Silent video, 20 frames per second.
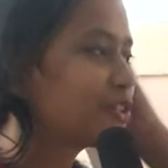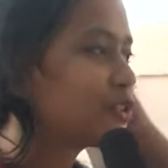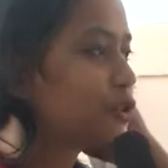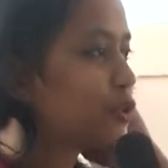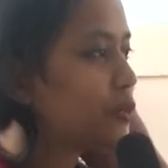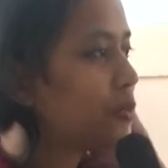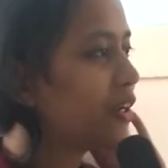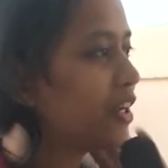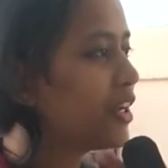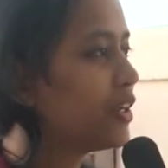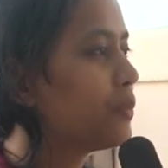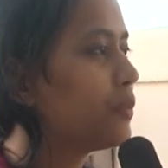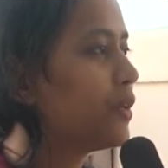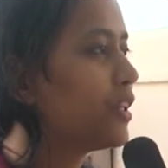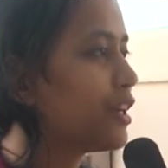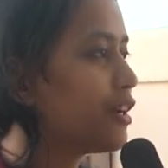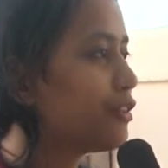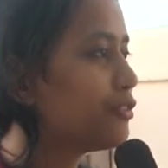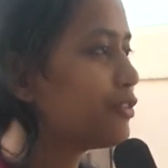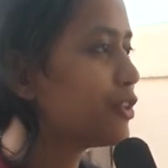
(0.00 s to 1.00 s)
to begin with,
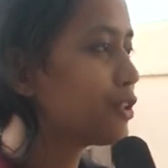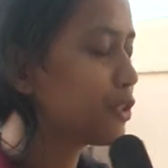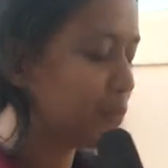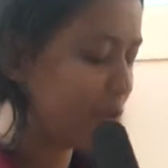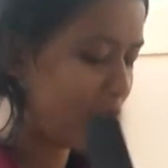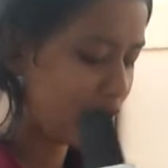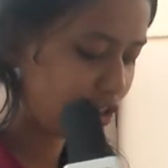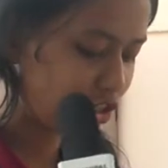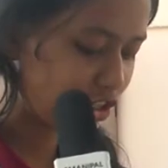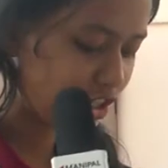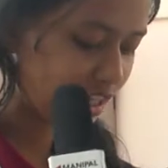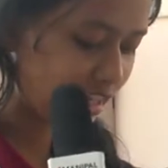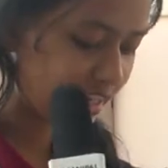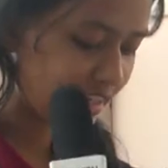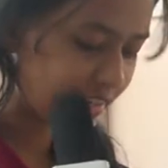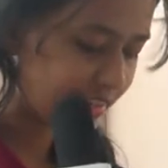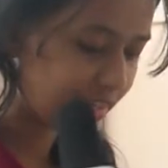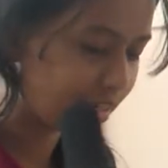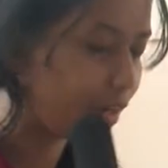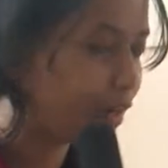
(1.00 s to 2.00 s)
our first question
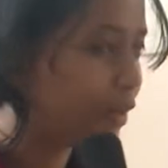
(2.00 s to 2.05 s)
is,